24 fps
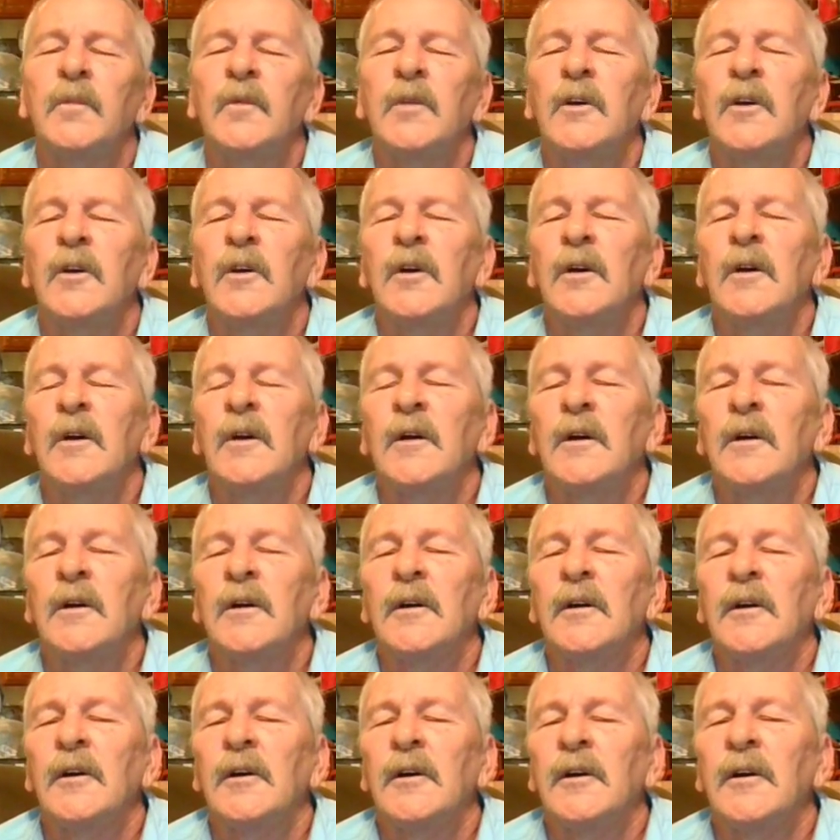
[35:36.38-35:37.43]

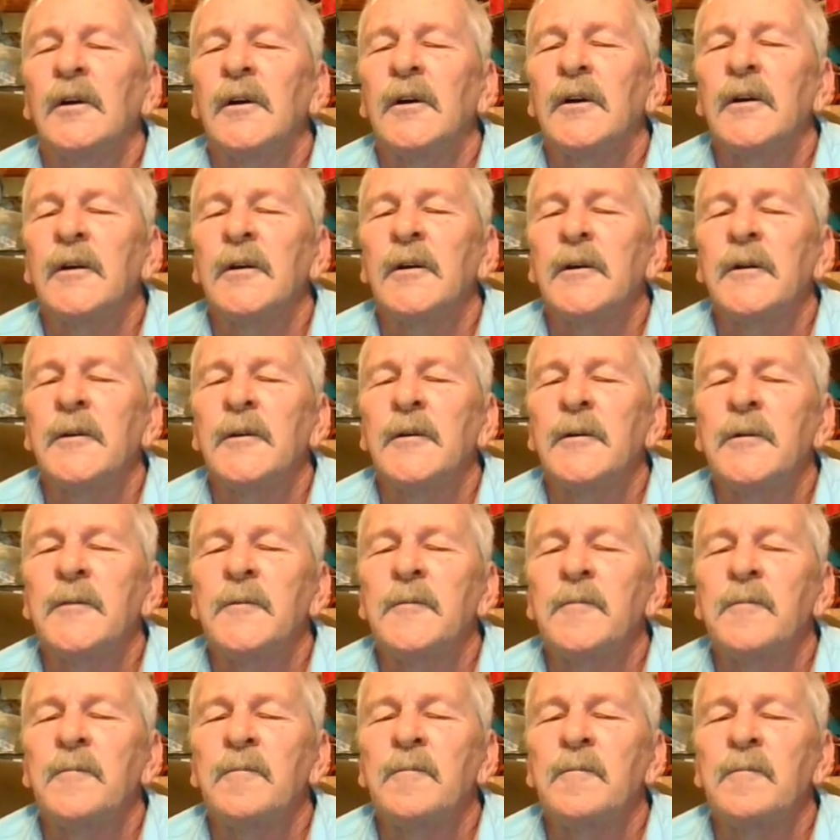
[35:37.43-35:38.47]

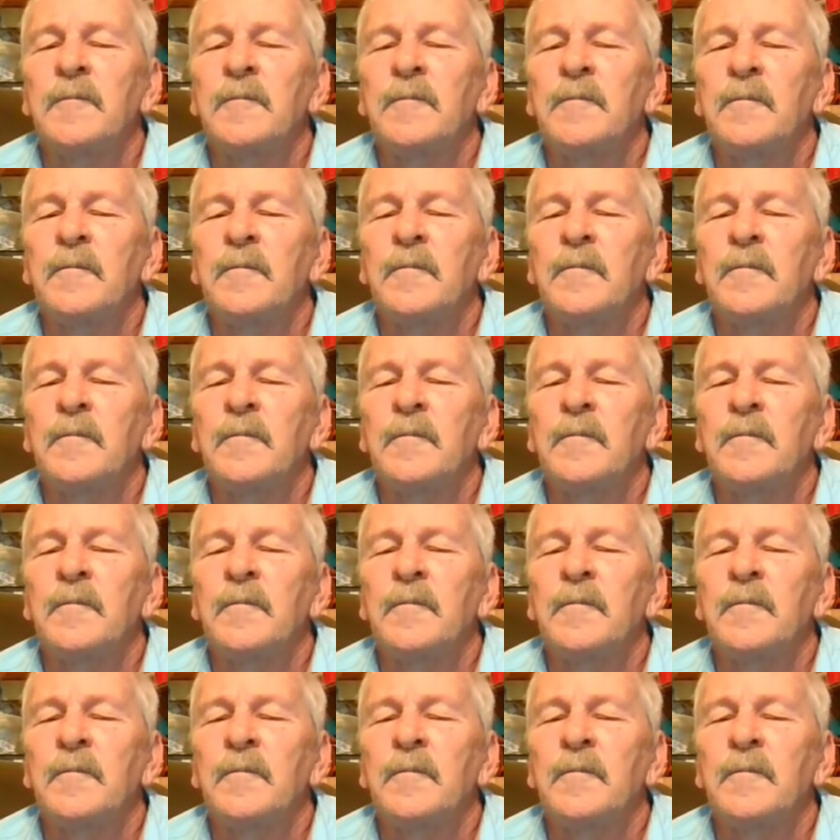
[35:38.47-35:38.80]
Nothing is said.